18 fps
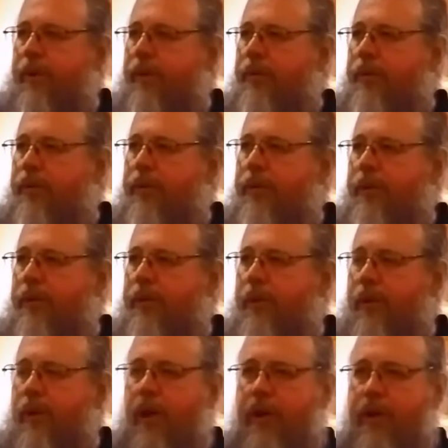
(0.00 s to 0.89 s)
know,
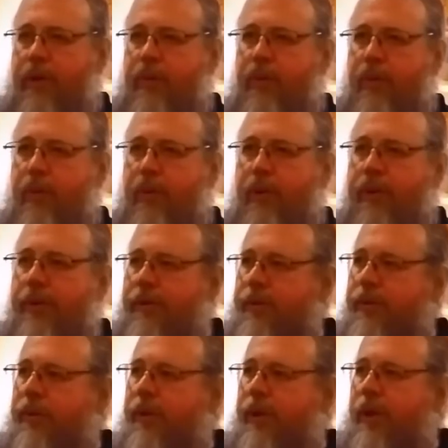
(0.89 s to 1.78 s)
a lot of the work
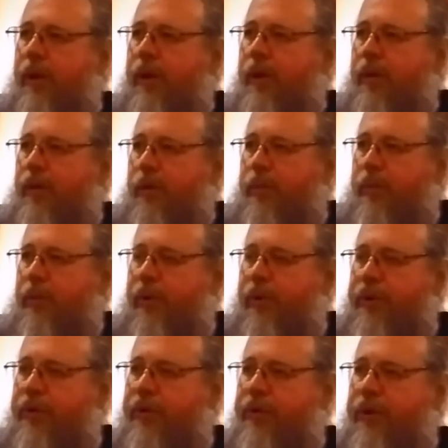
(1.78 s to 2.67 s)
and were
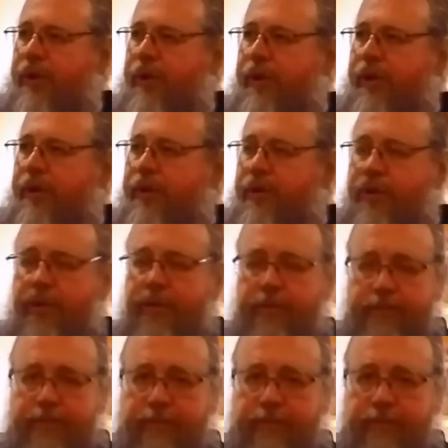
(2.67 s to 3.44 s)
priests and deacons,